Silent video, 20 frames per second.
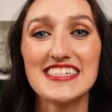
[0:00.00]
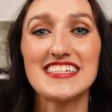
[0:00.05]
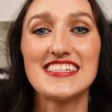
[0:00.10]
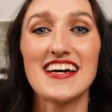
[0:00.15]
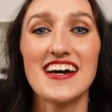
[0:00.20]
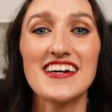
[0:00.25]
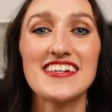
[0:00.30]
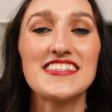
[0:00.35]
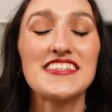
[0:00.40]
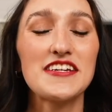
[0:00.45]

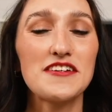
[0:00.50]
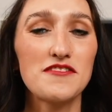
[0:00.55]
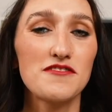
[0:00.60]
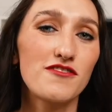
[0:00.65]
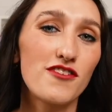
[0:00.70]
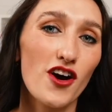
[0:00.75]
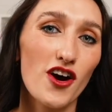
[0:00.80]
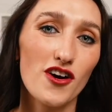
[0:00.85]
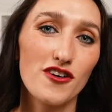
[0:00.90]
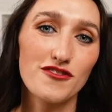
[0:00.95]
does
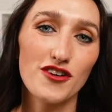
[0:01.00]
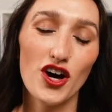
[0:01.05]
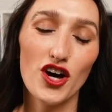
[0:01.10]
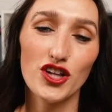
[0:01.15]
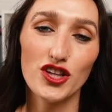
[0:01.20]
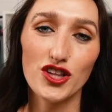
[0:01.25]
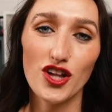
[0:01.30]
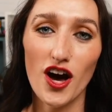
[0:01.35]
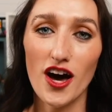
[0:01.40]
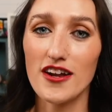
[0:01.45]
involve a
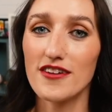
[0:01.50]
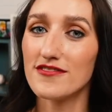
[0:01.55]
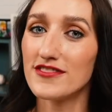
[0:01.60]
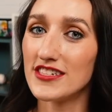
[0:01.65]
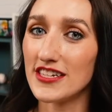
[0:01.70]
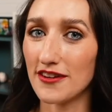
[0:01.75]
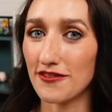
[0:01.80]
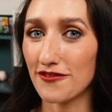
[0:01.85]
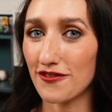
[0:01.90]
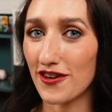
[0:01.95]
lot of
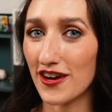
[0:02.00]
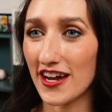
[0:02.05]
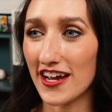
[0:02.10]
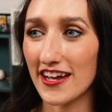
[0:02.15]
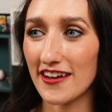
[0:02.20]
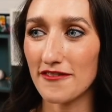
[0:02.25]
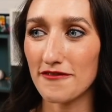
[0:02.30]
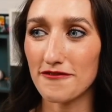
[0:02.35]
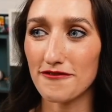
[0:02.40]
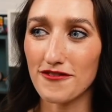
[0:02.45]

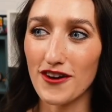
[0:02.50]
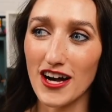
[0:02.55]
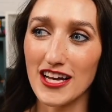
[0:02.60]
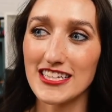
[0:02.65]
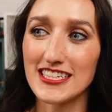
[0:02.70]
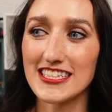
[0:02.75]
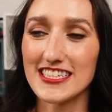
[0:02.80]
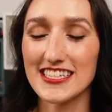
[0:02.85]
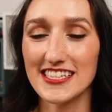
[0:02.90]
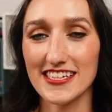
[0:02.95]
different
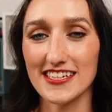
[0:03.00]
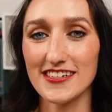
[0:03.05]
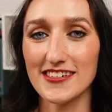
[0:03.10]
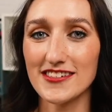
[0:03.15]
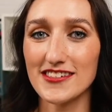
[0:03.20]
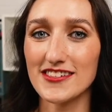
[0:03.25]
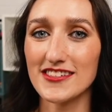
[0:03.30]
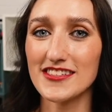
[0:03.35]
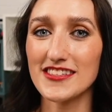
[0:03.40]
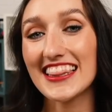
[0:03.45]
fun
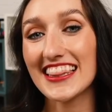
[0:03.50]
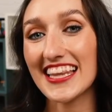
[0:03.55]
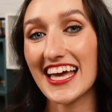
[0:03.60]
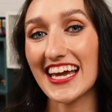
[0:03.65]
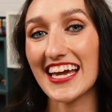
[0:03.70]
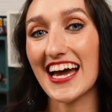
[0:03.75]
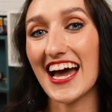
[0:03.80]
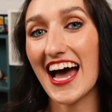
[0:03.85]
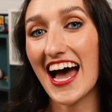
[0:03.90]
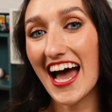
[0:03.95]
skills,
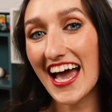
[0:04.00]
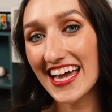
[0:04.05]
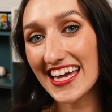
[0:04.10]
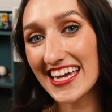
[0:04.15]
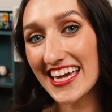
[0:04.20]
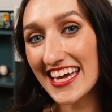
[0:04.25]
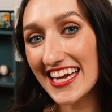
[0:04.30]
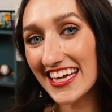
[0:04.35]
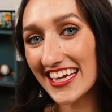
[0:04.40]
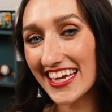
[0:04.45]
like a high
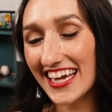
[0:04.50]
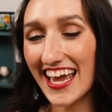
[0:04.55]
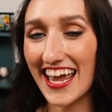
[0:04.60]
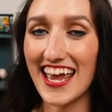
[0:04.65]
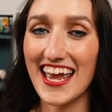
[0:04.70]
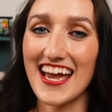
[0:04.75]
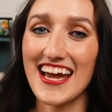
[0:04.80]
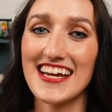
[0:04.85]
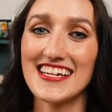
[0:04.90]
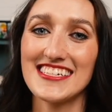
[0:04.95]
kick
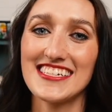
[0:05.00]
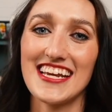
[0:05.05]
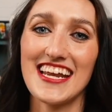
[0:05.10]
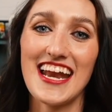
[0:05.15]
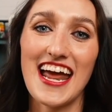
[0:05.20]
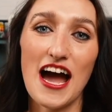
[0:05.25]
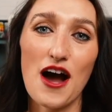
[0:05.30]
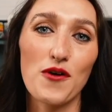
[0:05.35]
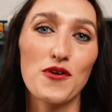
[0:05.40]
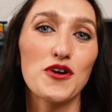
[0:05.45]
and
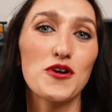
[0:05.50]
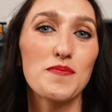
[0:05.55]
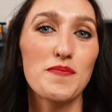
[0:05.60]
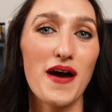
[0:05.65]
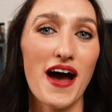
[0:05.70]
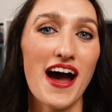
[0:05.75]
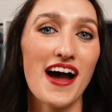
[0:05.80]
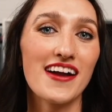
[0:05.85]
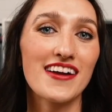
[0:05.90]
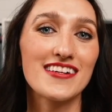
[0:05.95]
an outer
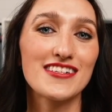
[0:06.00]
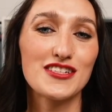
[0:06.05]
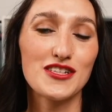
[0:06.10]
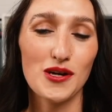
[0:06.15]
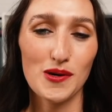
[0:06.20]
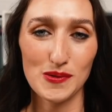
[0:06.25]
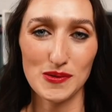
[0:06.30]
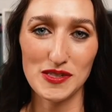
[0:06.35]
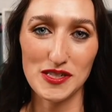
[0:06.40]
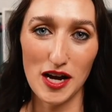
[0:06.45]
back
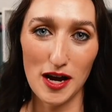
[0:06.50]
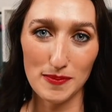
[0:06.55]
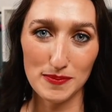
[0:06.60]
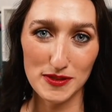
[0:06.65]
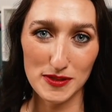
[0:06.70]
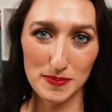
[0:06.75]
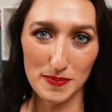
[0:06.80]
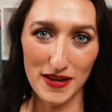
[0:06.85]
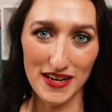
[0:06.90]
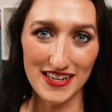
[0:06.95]
toe stop
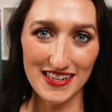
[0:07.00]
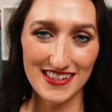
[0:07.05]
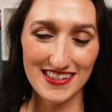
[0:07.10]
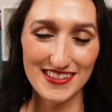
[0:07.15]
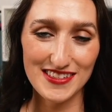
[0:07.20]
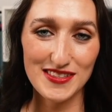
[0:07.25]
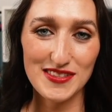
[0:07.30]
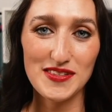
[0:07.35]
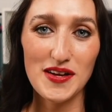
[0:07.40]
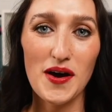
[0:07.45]
spin.
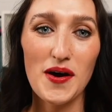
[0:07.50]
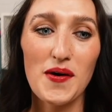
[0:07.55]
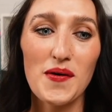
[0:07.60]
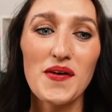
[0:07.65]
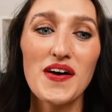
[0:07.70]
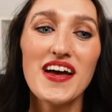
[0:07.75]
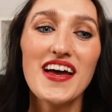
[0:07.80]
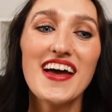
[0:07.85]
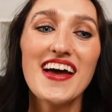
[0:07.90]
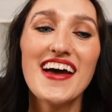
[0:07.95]
So
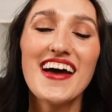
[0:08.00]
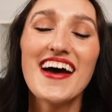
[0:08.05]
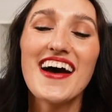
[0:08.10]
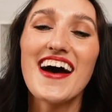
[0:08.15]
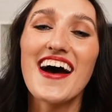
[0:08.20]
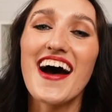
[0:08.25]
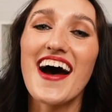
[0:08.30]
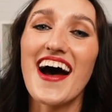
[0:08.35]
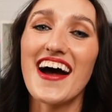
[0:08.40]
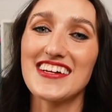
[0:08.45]

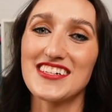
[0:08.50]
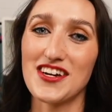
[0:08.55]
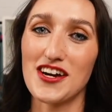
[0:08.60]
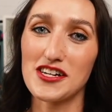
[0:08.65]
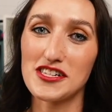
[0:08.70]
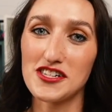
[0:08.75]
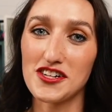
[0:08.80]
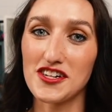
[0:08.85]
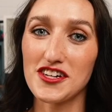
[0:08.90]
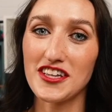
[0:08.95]
I
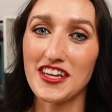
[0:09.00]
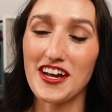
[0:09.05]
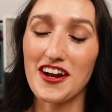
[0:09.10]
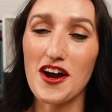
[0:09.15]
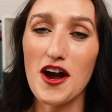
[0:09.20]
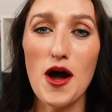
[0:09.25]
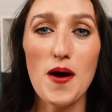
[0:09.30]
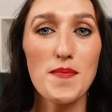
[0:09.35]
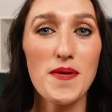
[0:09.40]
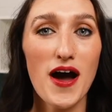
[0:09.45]
talked
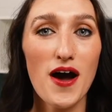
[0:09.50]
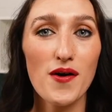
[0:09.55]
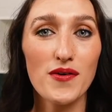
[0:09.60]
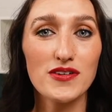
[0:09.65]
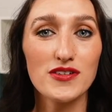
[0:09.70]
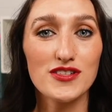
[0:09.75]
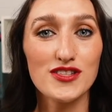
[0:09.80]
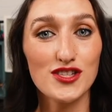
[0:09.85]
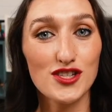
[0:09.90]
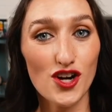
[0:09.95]
earlier
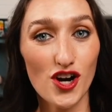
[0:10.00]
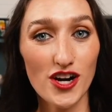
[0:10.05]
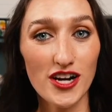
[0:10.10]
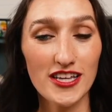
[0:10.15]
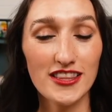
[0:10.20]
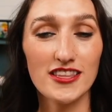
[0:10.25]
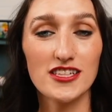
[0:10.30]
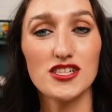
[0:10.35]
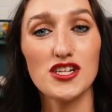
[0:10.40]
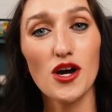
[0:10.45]
about
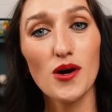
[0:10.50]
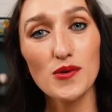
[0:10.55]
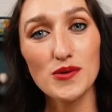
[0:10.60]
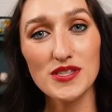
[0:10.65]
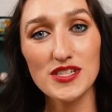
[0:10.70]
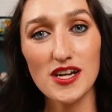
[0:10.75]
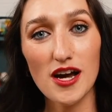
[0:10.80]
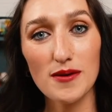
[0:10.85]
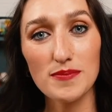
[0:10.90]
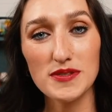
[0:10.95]
starting the toe
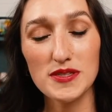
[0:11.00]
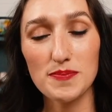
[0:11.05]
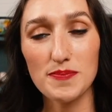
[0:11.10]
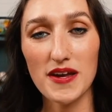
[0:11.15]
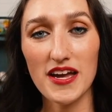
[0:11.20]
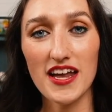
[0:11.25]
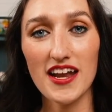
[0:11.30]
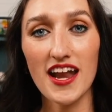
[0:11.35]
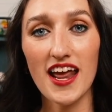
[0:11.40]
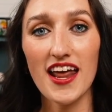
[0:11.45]
stop
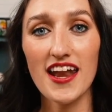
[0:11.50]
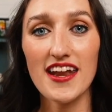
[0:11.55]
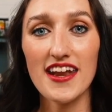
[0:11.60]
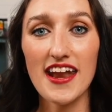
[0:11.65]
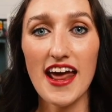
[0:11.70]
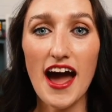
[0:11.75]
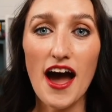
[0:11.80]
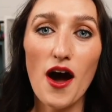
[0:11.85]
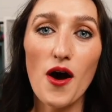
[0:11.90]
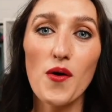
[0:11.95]
spin.
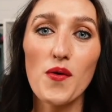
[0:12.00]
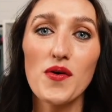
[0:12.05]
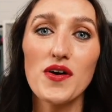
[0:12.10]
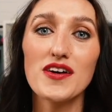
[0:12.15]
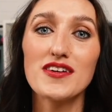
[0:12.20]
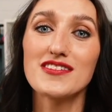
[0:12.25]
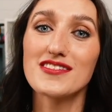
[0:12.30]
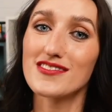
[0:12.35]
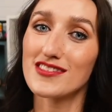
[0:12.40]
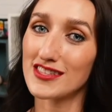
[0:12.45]
Now,
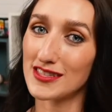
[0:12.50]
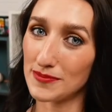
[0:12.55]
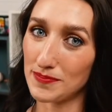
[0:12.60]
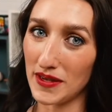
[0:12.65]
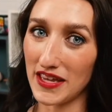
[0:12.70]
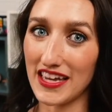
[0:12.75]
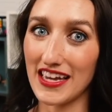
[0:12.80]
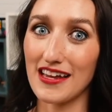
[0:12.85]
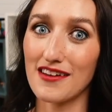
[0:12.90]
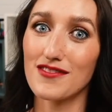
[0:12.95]

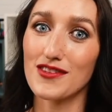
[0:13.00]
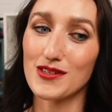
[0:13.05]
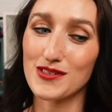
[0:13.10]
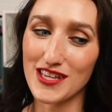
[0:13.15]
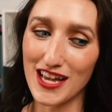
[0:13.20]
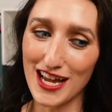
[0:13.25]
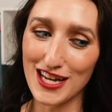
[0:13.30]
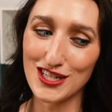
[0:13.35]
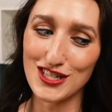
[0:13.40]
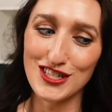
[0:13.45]
speaking of those
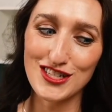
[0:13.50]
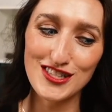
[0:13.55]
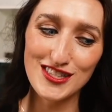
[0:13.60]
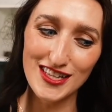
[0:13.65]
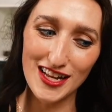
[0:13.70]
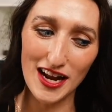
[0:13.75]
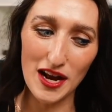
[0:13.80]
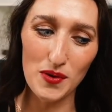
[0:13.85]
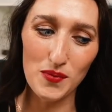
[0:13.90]
edges that I